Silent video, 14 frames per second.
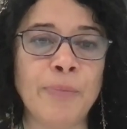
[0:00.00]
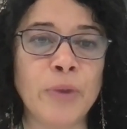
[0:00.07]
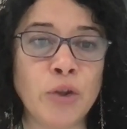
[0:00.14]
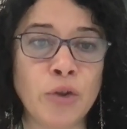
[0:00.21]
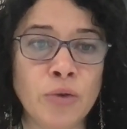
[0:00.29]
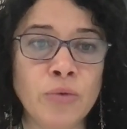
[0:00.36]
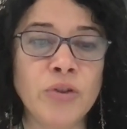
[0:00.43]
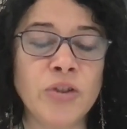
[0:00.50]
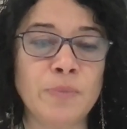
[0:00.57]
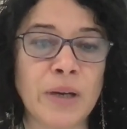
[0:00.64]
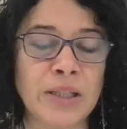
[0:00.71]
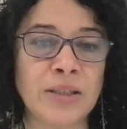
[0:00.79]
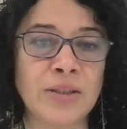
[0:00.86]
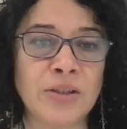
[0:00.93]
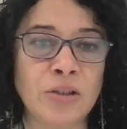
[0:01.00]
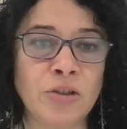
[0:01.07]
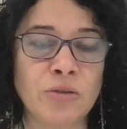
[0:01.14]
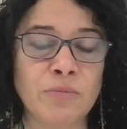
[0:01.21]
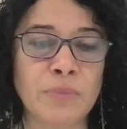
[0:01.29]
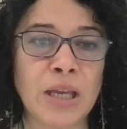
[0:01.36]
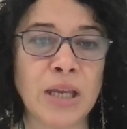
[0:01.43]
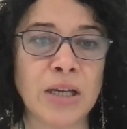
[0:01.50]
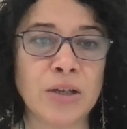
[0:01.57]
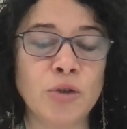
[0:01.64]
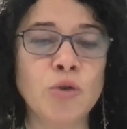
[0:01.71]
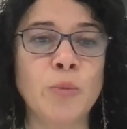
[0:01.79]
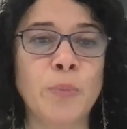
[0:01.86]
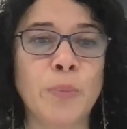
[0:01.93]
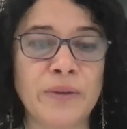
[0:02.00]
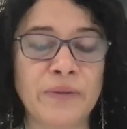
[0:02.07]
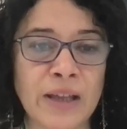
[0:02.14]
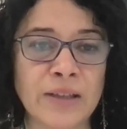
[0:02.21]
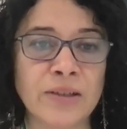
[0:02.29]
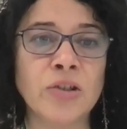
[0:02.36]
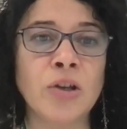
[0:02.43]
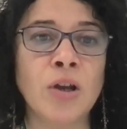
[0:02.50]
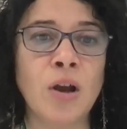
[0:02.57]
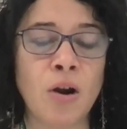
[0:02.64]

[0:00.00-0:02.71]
used by decision makers to prevent